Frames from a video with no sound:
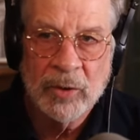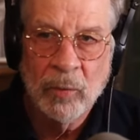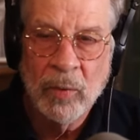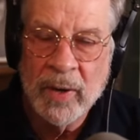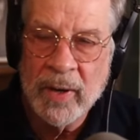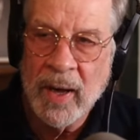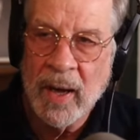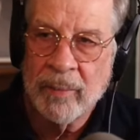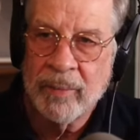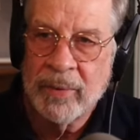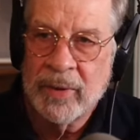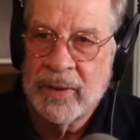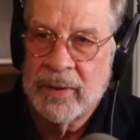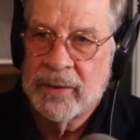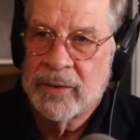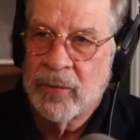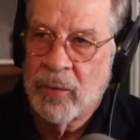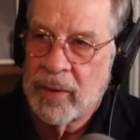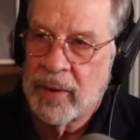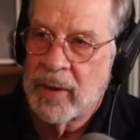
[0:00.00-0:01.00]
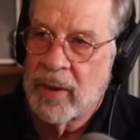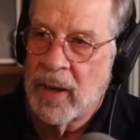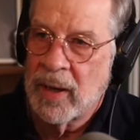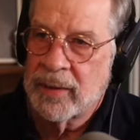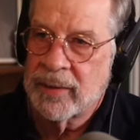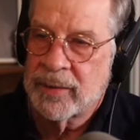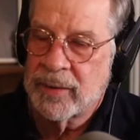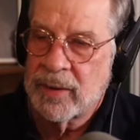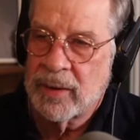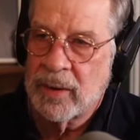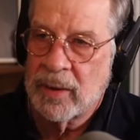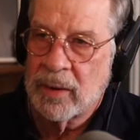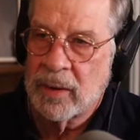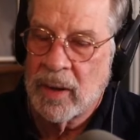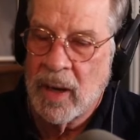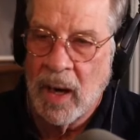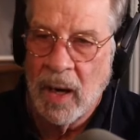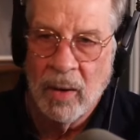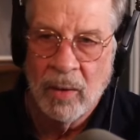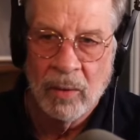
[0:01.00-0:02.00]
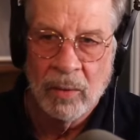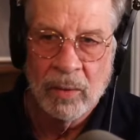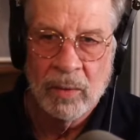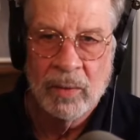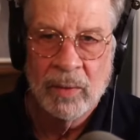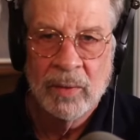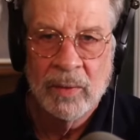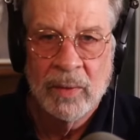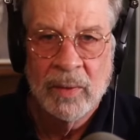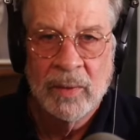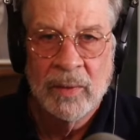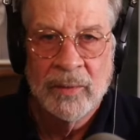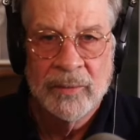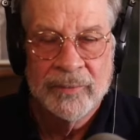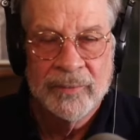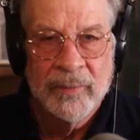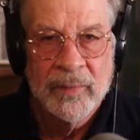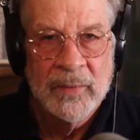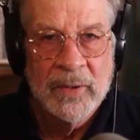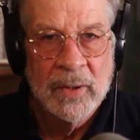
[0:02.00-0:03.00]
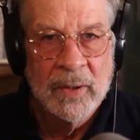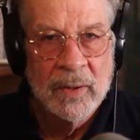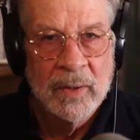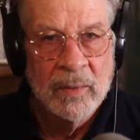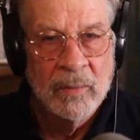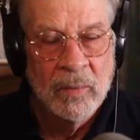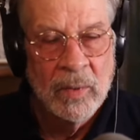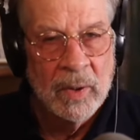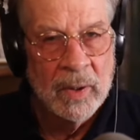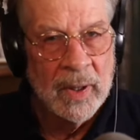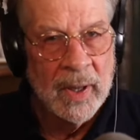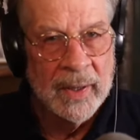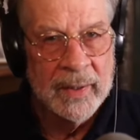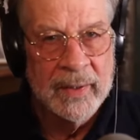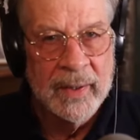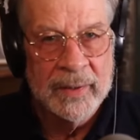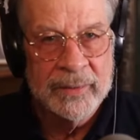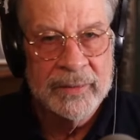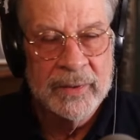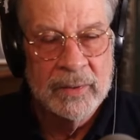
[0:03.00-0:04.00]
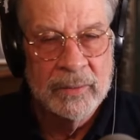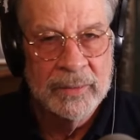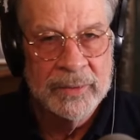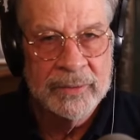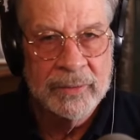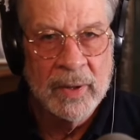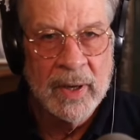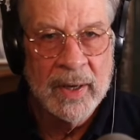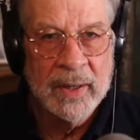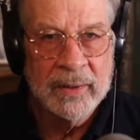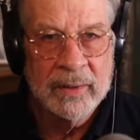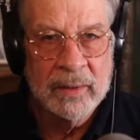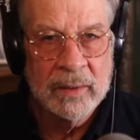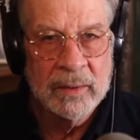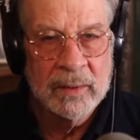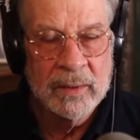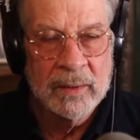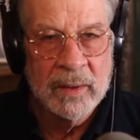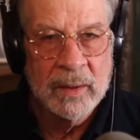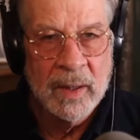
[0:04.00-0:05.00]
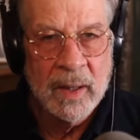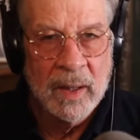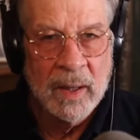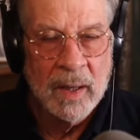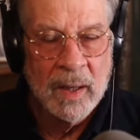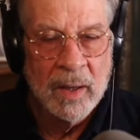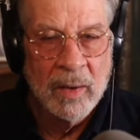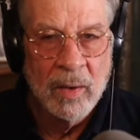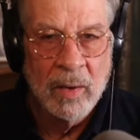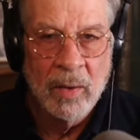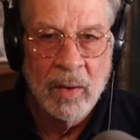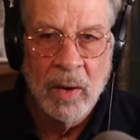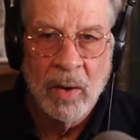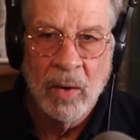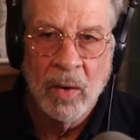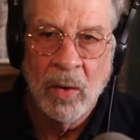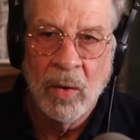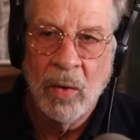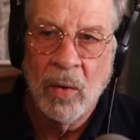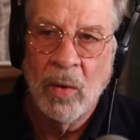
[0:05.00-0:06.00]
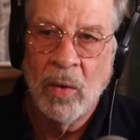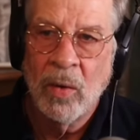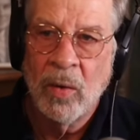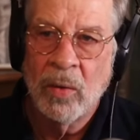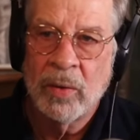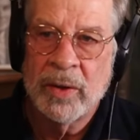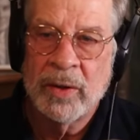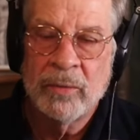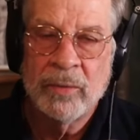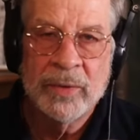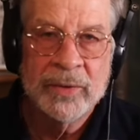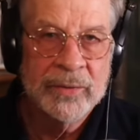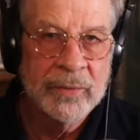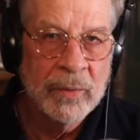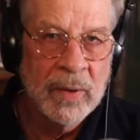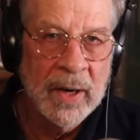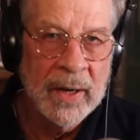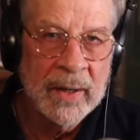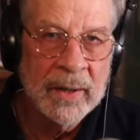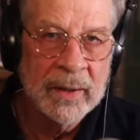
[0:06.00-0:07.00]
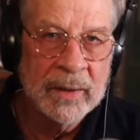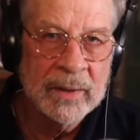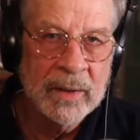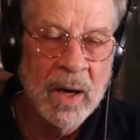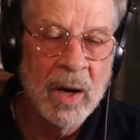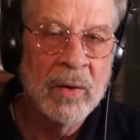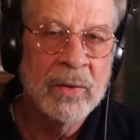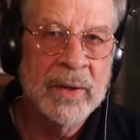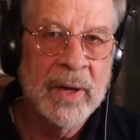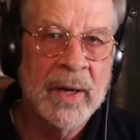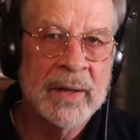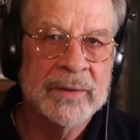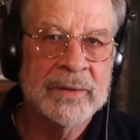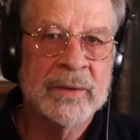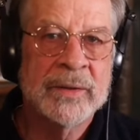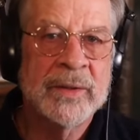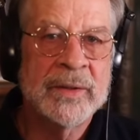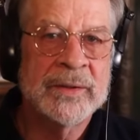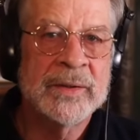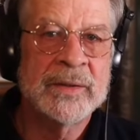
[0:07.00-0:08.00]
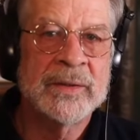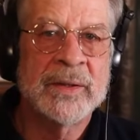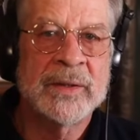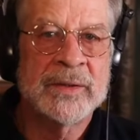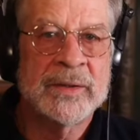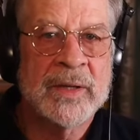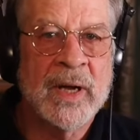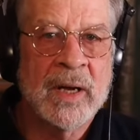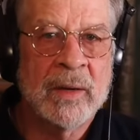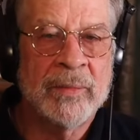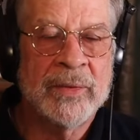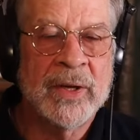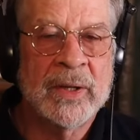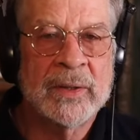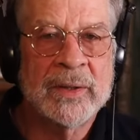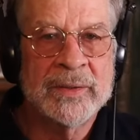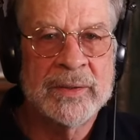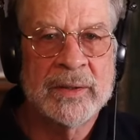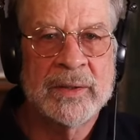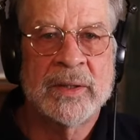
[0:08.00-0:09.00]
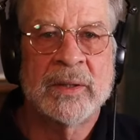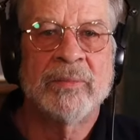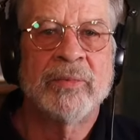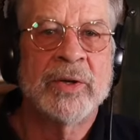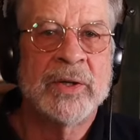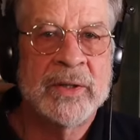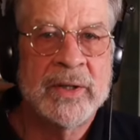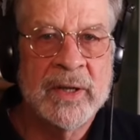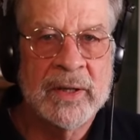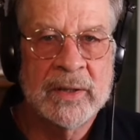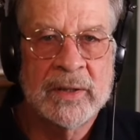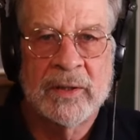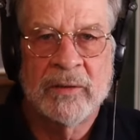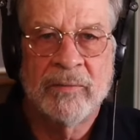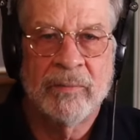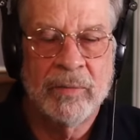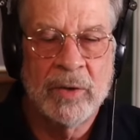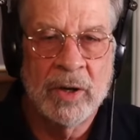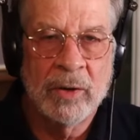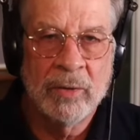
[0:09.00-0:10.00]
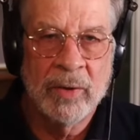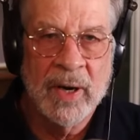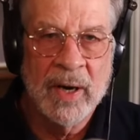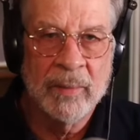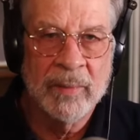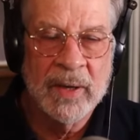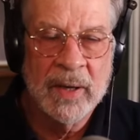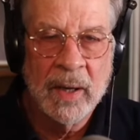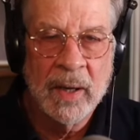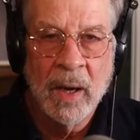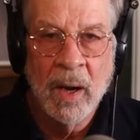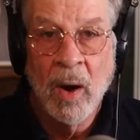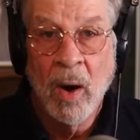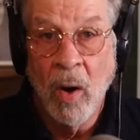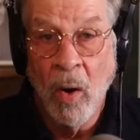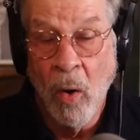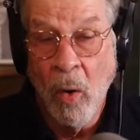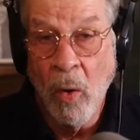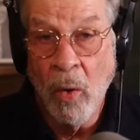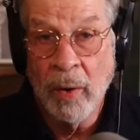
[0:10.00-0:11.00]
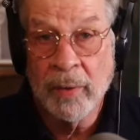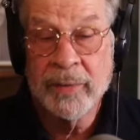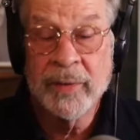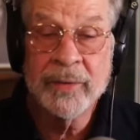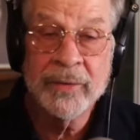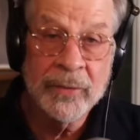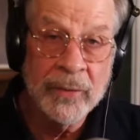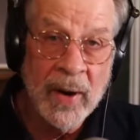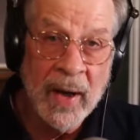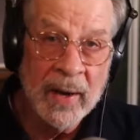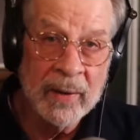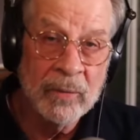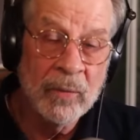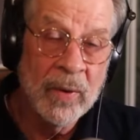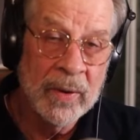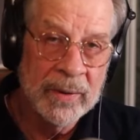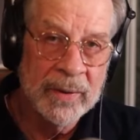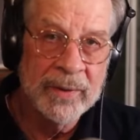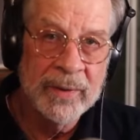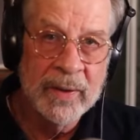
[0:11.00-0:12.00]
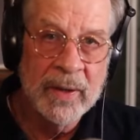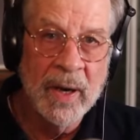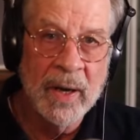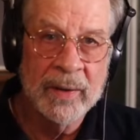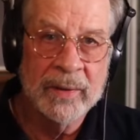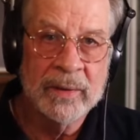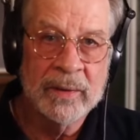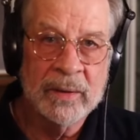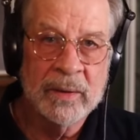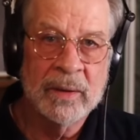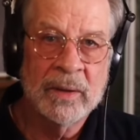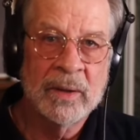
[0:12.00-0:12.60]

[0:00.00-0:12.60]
What happened in 2019? Oh, well, I guess he was right. Oh, he was right. Okay, so this is the same thing. This is the predictive programming or the threat, one or the other.